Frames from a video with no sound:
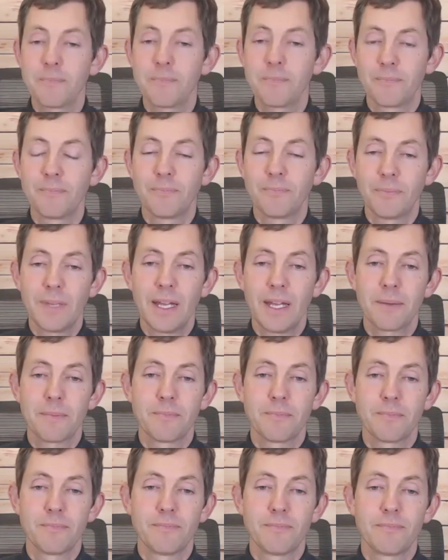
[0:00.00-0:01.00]
differ on the
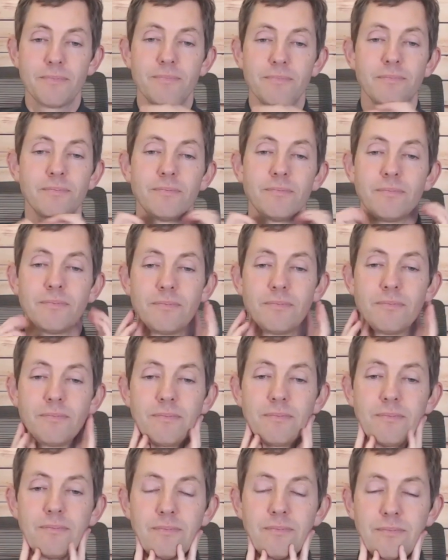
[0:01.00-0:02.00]
best way to make
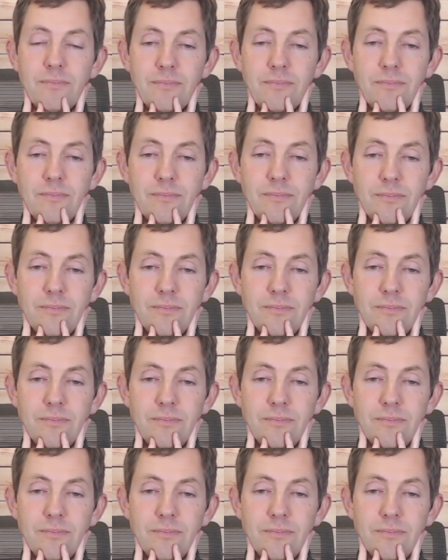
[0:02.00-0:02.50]
that happen.